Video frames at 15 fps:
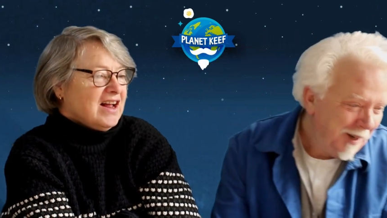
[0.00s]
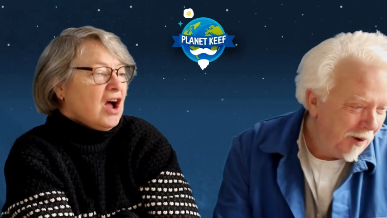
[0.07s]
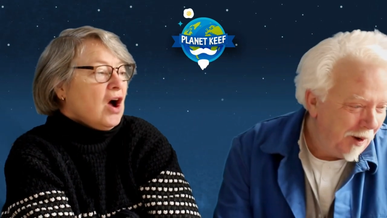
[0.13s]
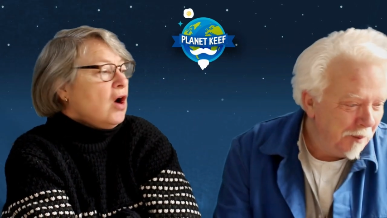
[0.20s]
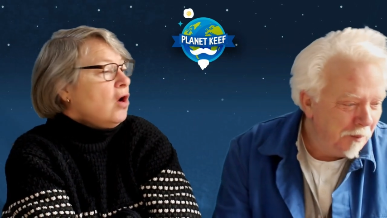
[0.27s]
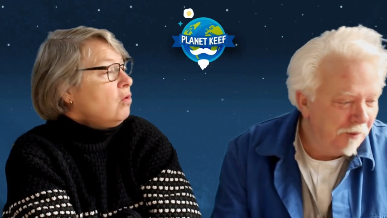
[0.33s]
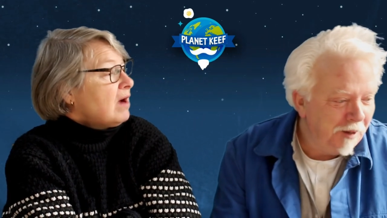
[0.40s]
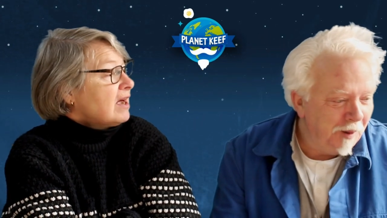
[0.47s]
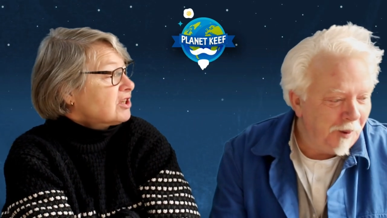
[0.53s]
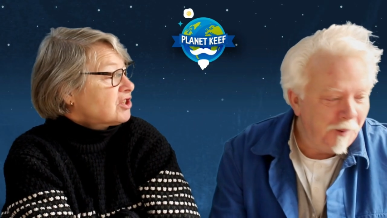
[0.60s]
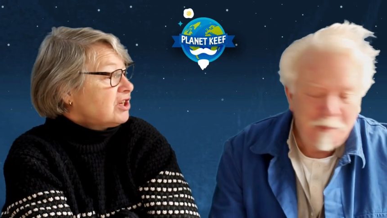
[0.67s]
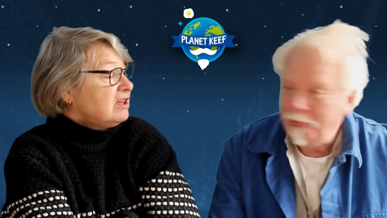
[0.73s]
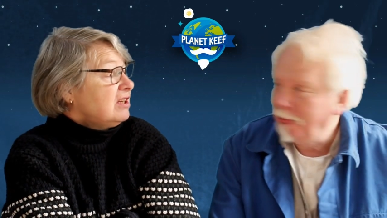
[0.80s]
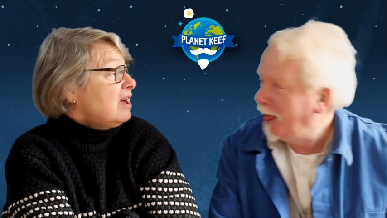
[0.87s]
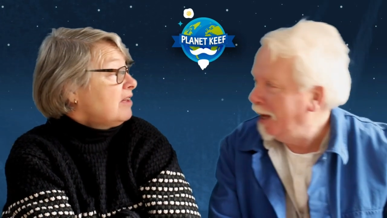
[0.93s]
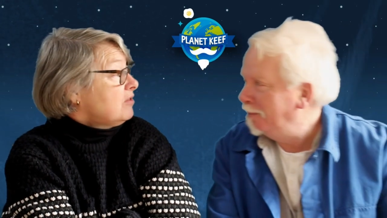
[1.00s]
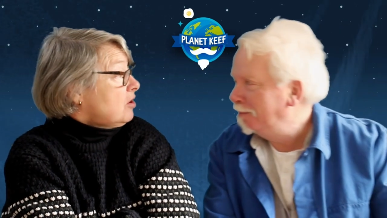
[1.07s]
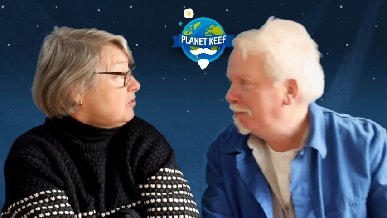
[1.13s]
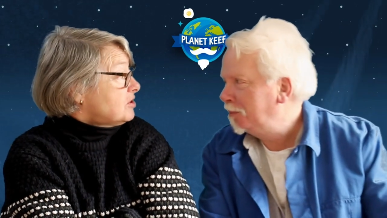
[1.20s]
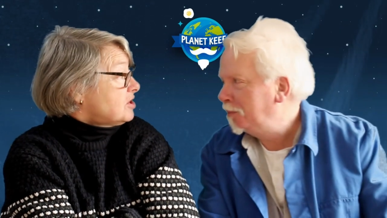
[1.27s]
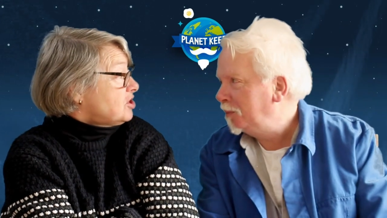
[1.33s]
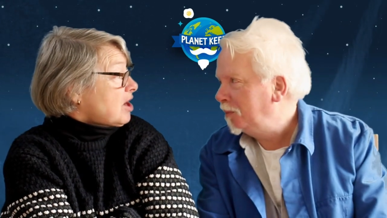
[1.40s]
Speaker 1: Right, oh, actually, yeah,
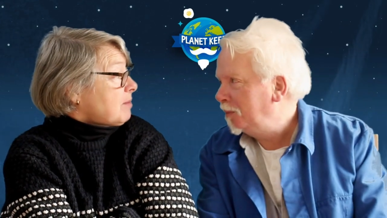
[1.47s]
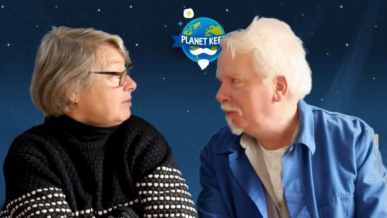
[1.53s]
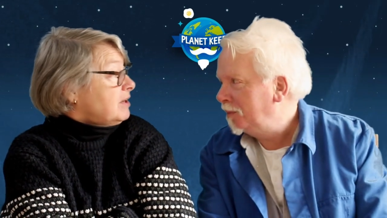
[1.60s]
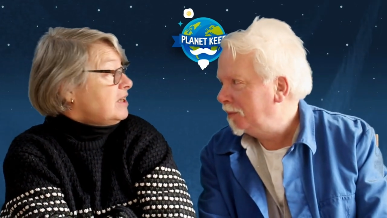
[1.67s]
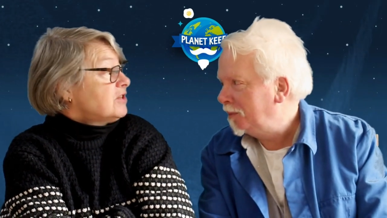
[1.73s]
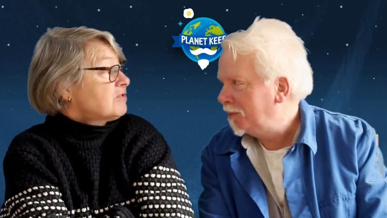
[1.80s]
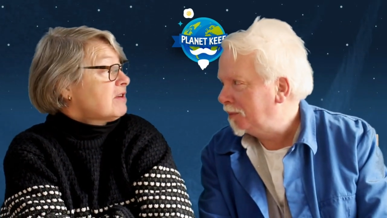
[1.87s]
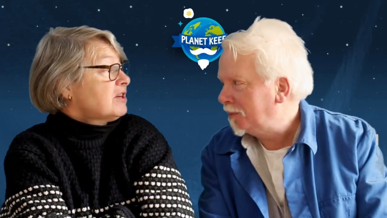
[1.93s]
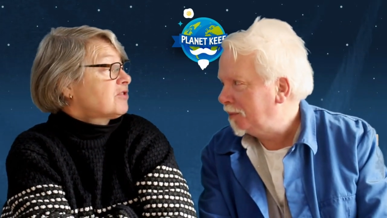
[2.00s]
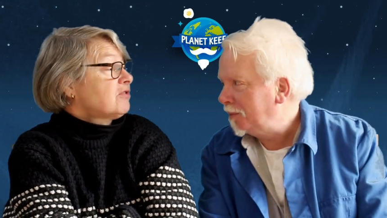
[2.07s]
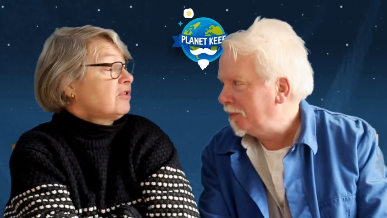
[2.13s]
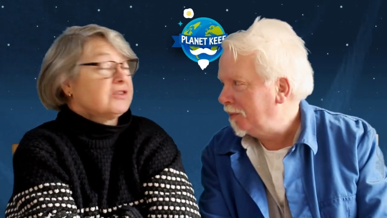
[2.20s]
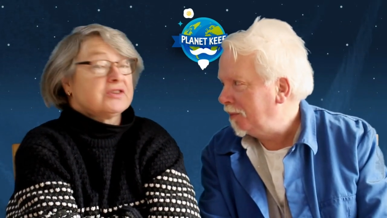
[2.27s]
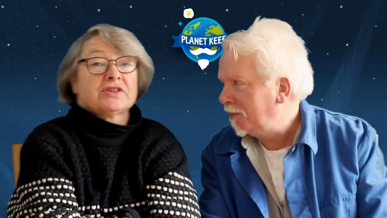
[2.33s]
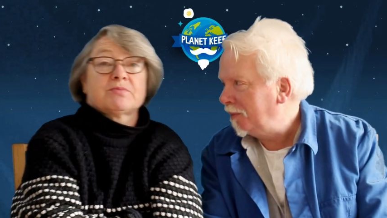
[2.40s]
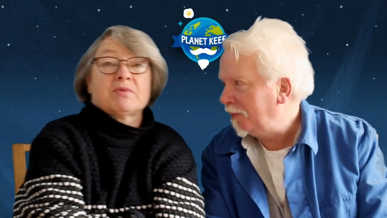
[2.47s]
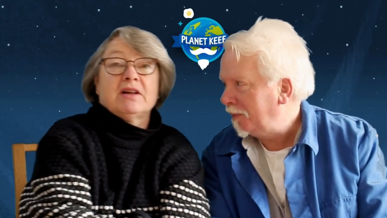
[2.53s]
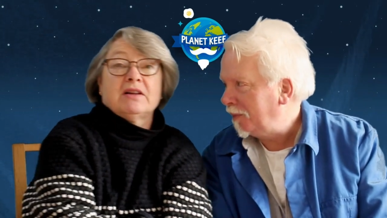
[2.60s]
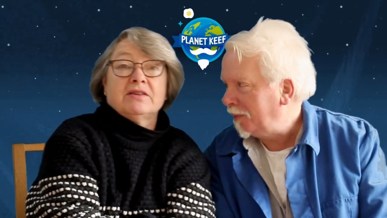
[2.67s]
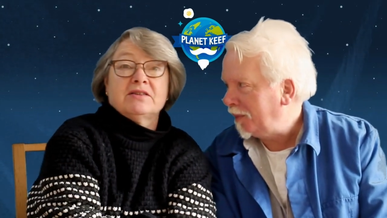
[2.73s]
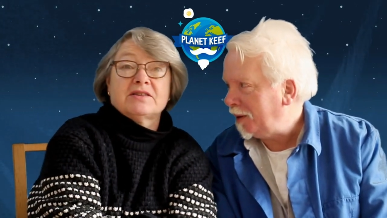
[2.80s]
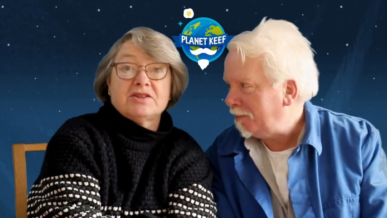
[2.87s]
no, there's a Japanese restaurant as
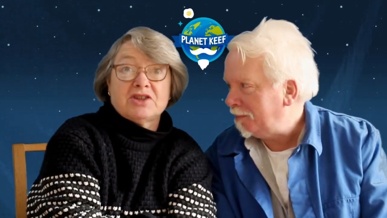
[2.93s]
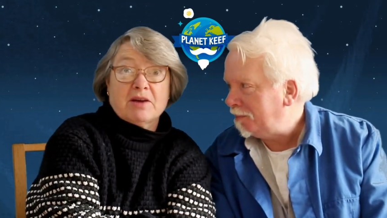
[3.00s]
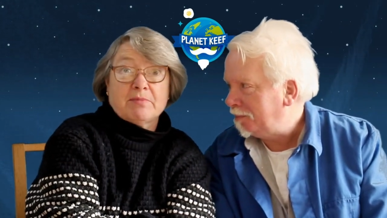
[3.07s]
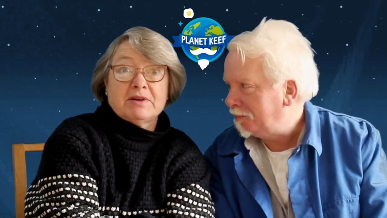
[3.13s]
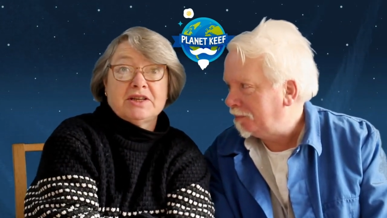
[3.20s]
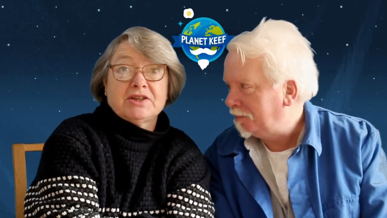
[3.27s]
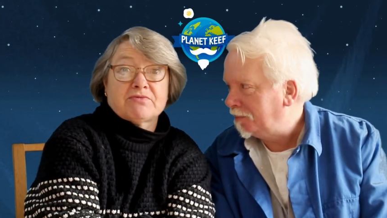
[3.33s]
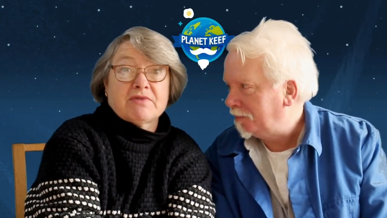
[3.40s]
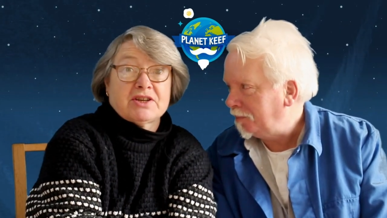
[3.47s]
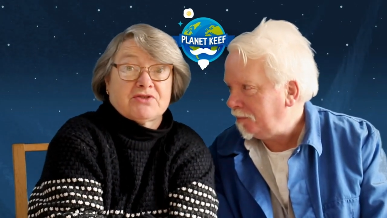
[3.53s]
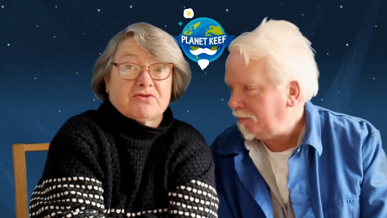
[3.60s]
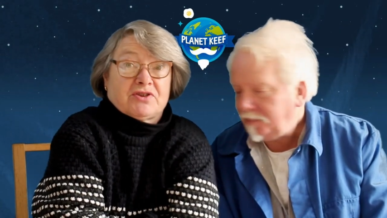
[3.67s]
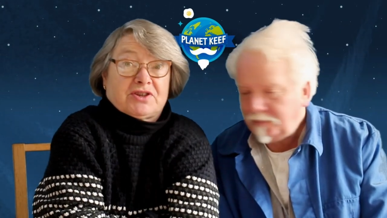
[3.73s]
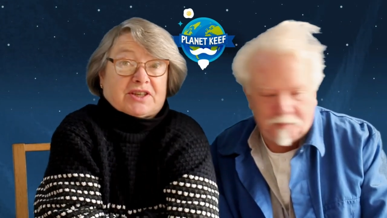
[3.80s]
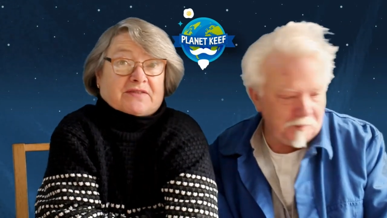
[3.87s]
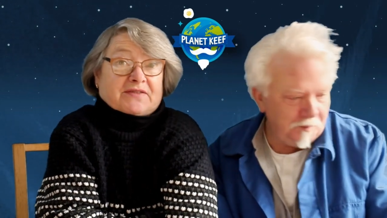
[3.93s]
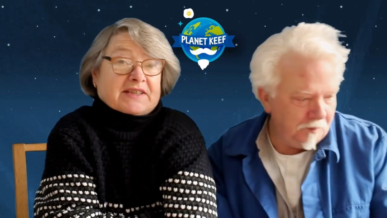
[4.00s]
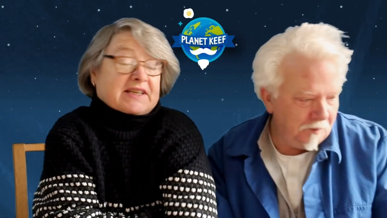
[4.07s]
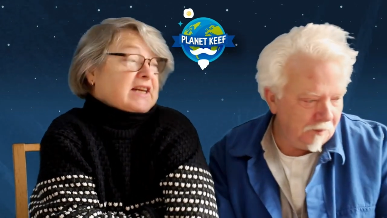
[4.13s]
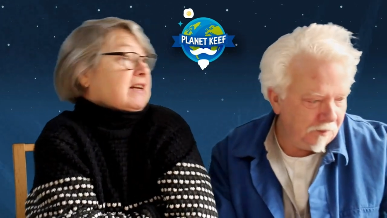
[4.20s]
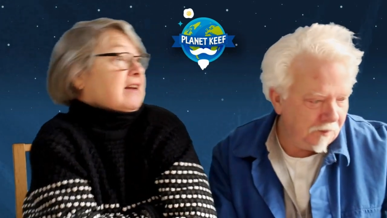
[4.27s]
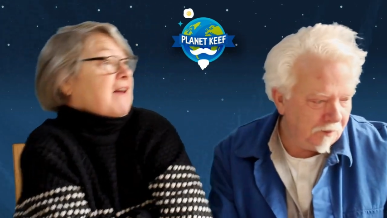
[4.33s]
well. There's a Japanese restaurant I've
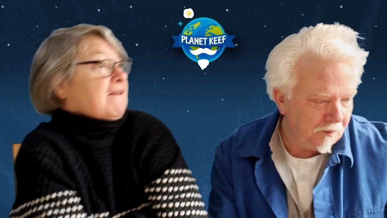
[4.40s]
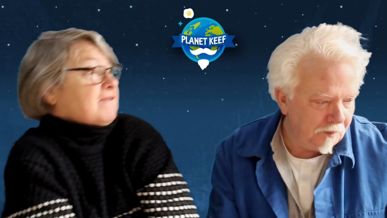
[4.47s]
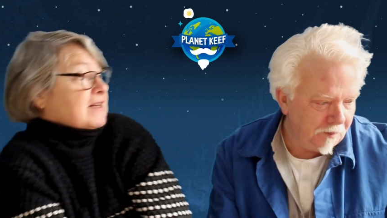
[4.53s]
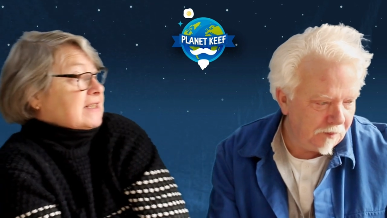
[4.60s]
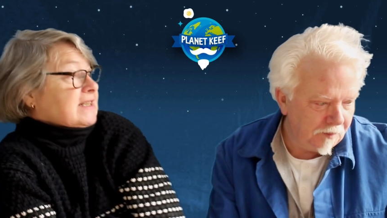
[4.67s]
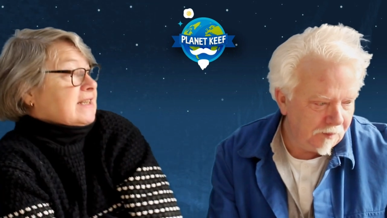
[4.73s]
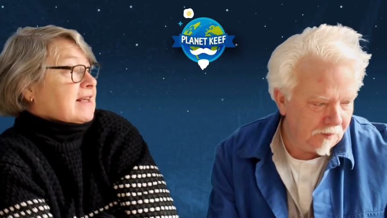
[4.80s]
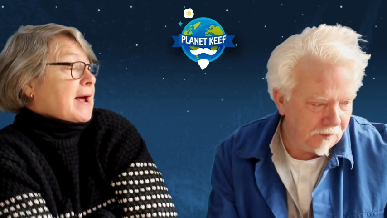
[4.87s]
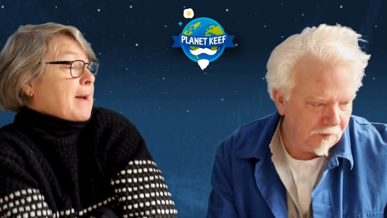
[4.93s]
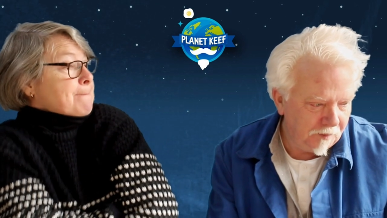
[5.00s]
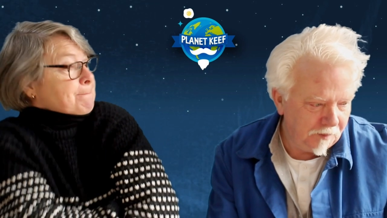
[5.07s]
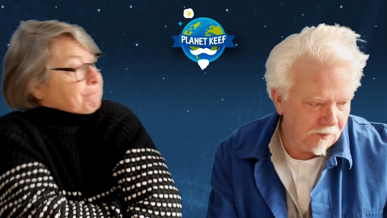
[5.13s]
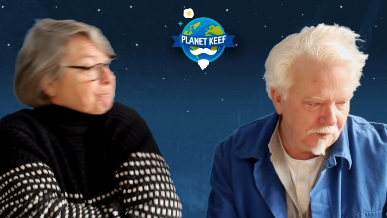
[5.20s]
seen. I fancy that.